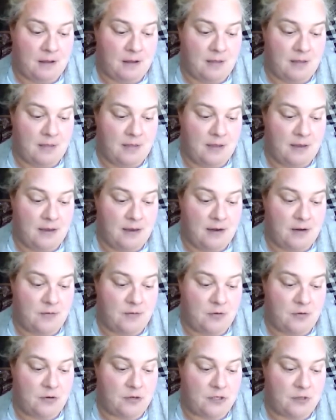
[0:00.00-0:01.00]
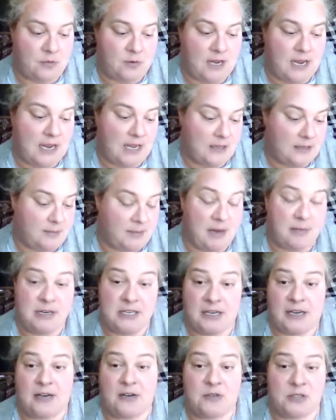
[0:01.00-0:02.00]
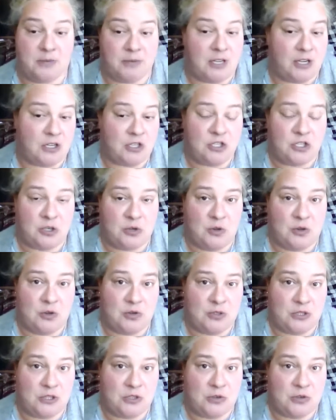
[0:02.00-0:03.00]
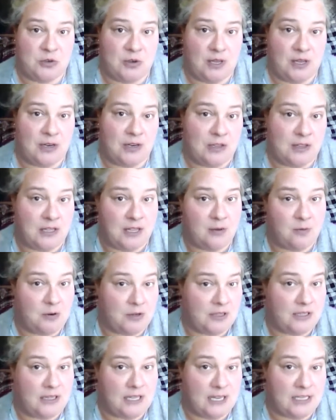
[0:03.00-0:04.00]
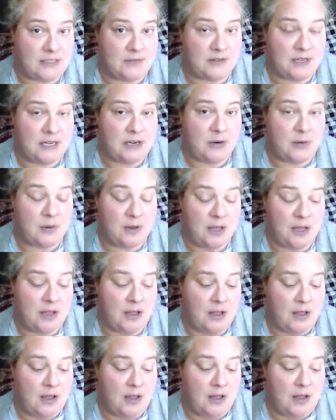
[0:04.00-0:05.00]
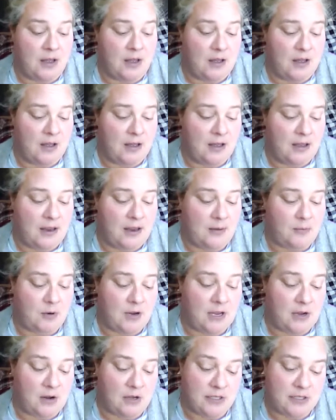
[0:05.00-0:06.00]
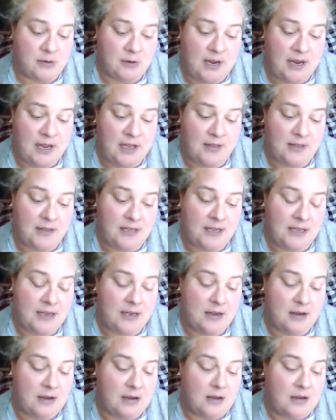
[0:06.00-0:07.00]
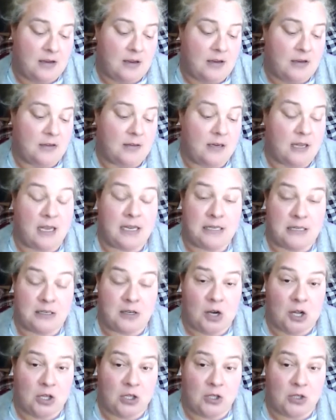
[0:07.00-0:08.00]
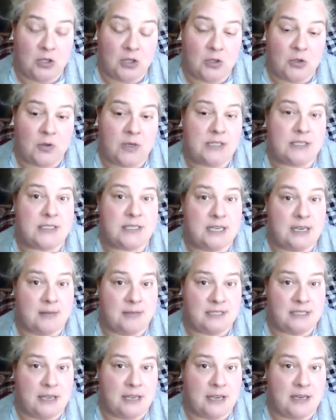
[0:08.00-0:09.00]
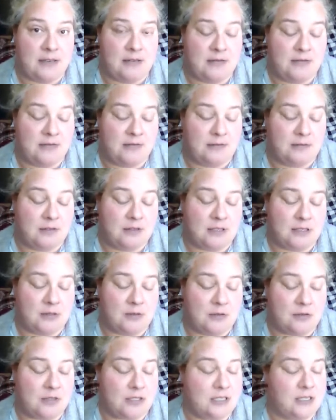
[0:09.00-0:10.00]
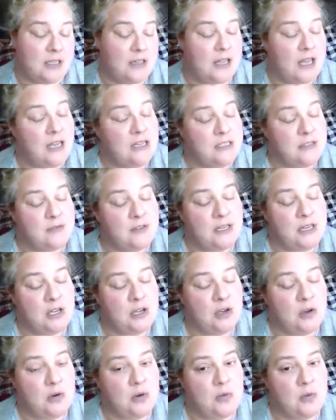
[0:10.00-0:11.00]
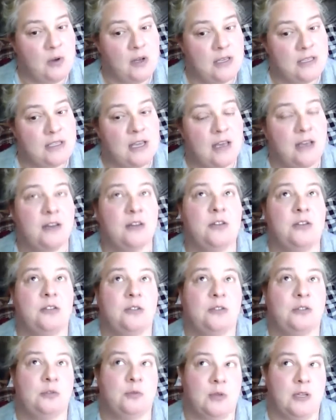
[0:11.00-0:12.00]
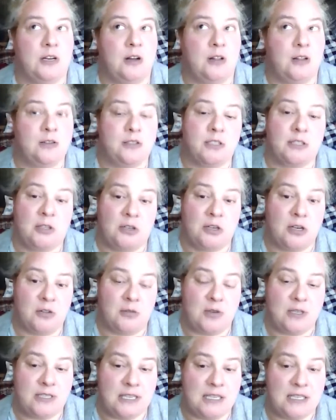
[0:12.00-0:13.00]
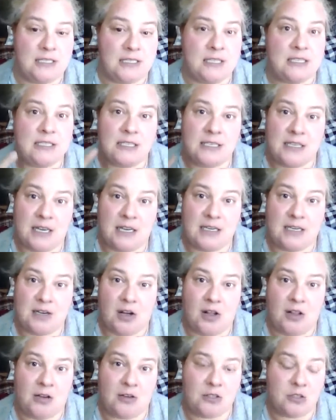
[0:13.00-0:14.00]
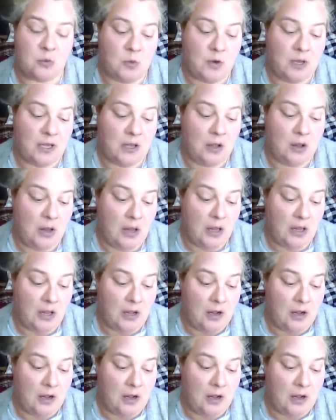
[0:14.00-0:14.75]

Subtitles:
Then, of course, we had the baby dinos. I'm not going to show you those to you again. They were in the last video. And we also had the $90 green stamp sign, because, of course, the last video was how to turn $3.33 into $90. Well,